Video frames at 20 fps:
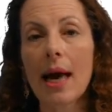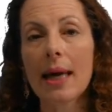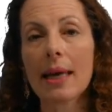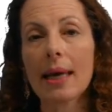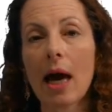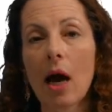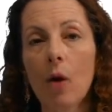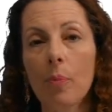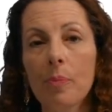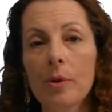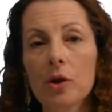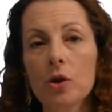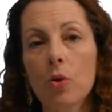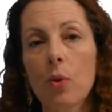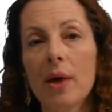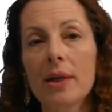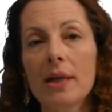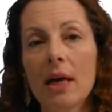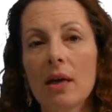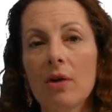and helping
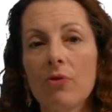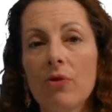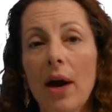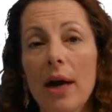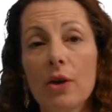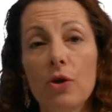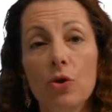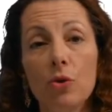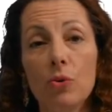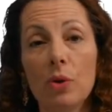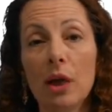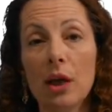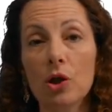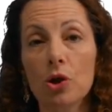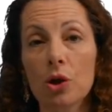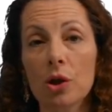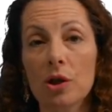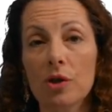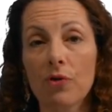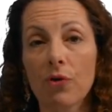to identify new
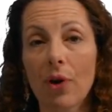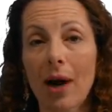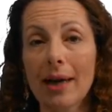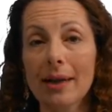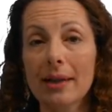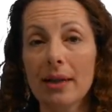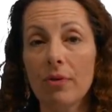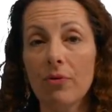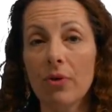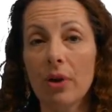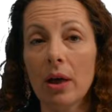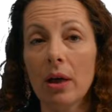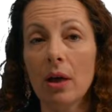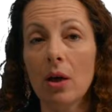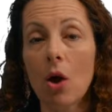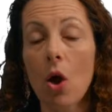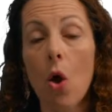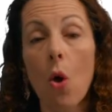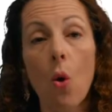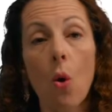niches for
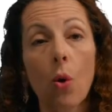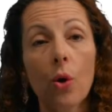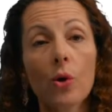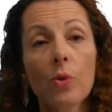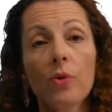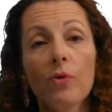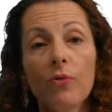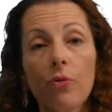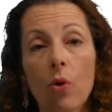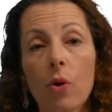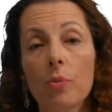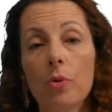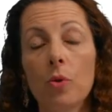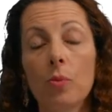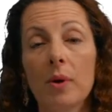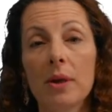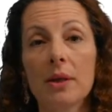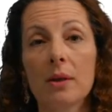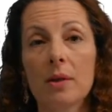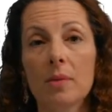activity or to inform
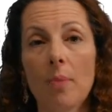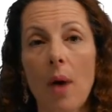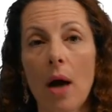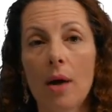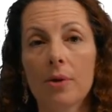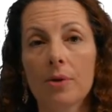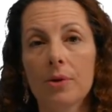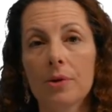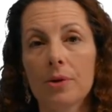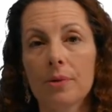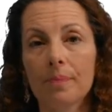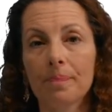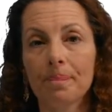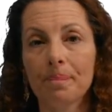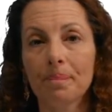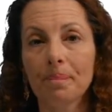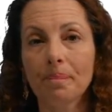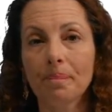new business models.